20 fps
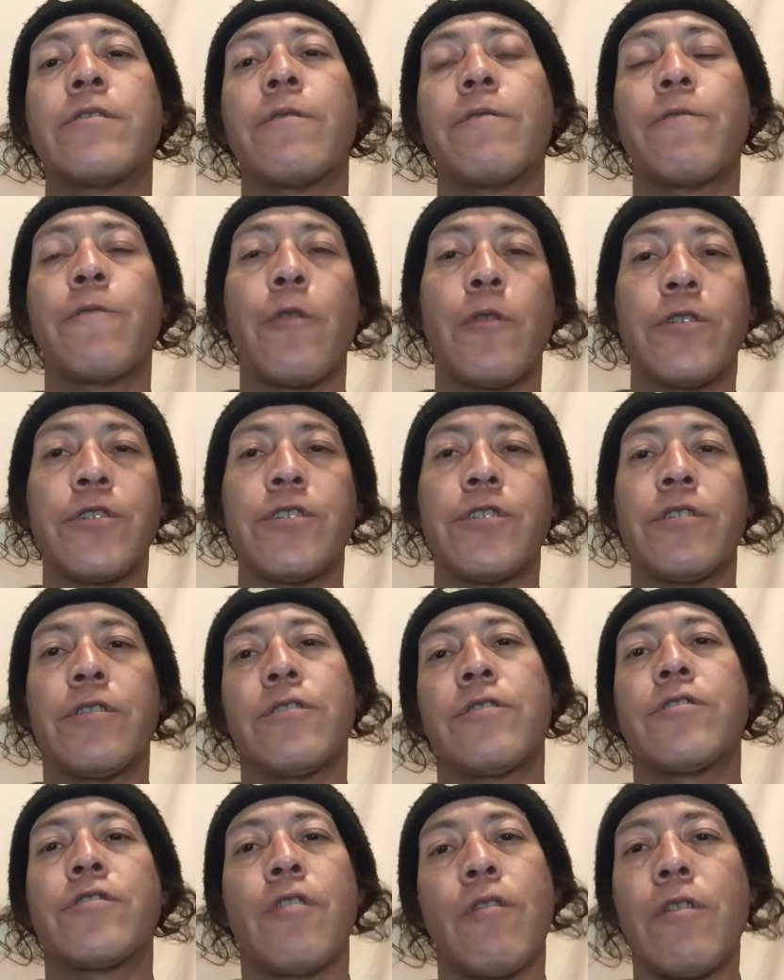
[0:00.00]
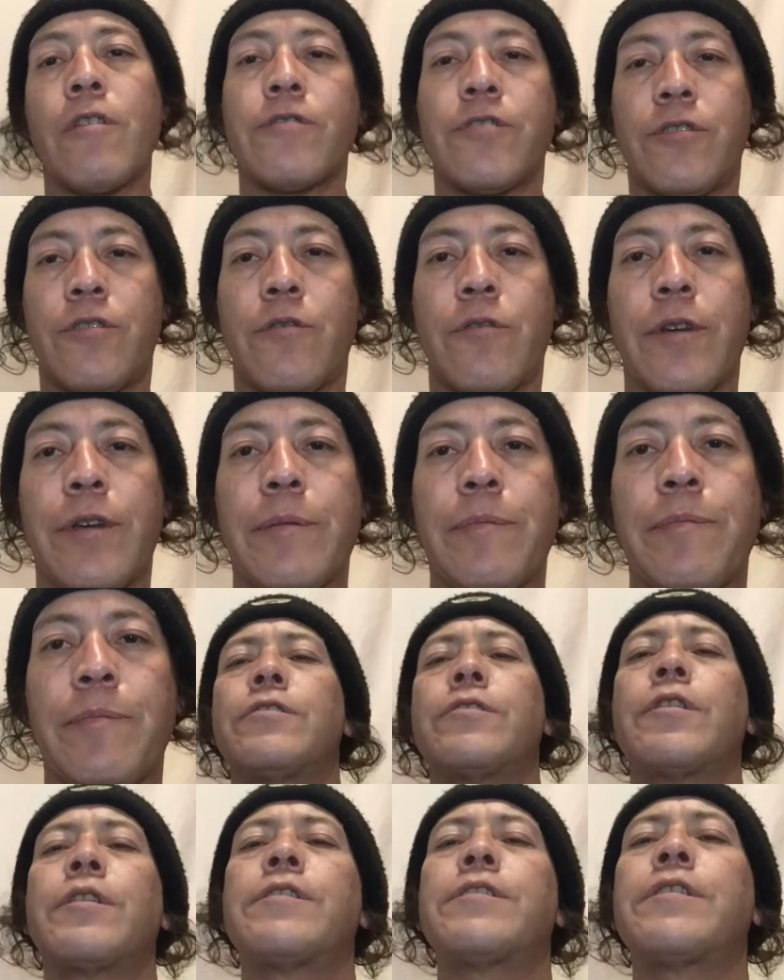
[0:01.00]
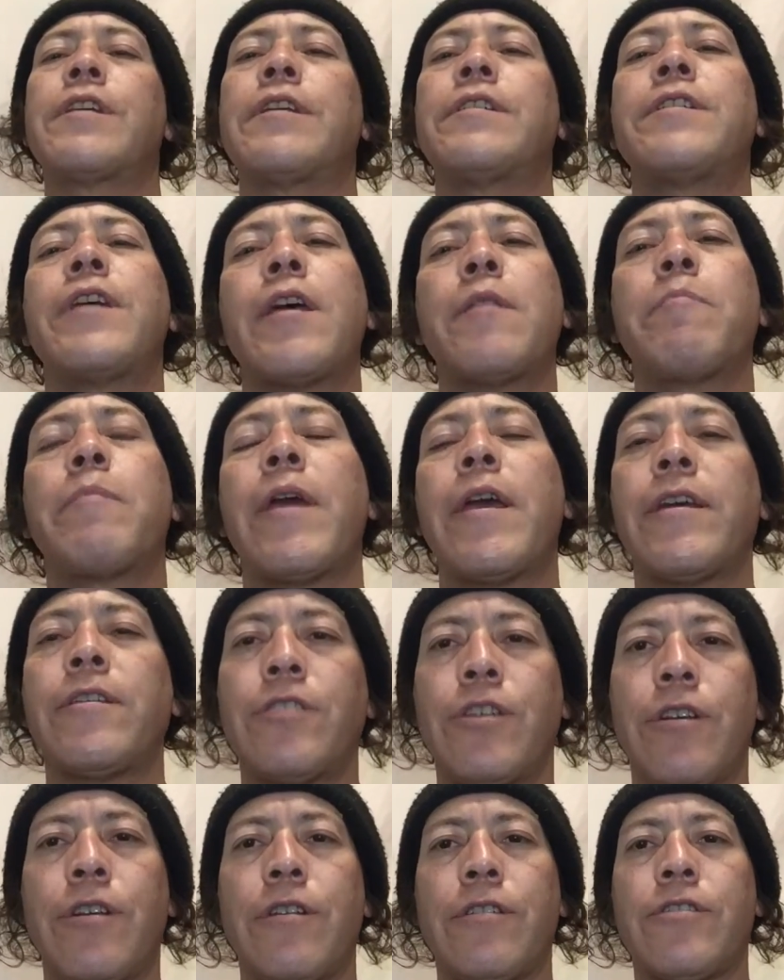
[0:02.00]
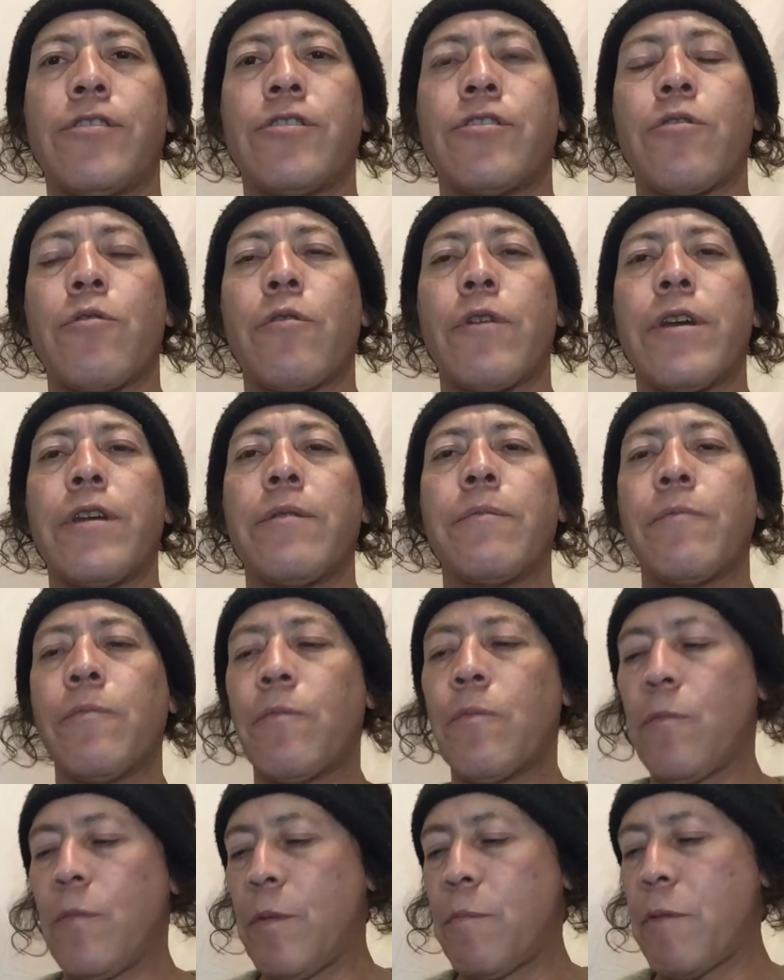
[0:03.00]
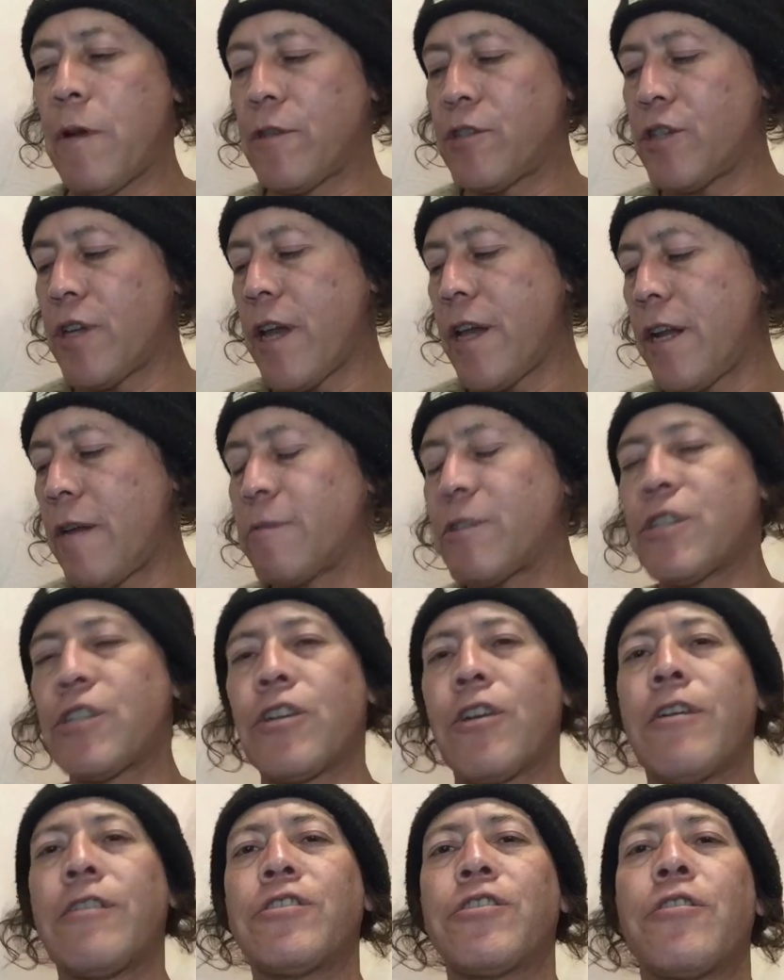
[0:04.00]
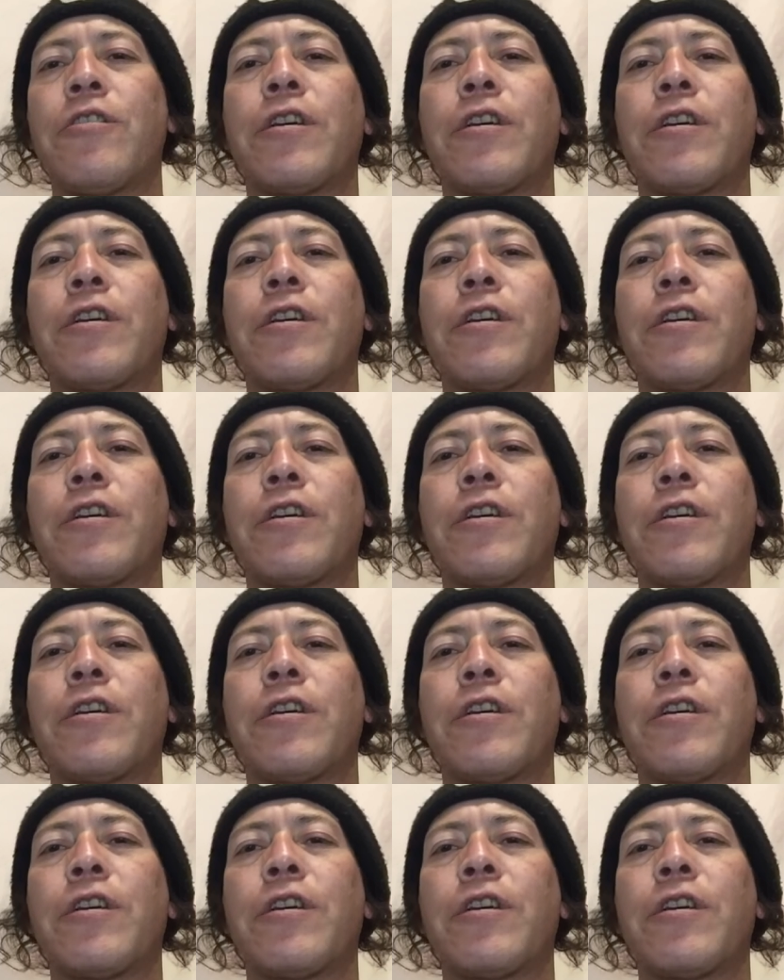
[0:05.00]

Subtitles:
first solo story. So this is a 10-page story with Punchline. I'm just going to show you a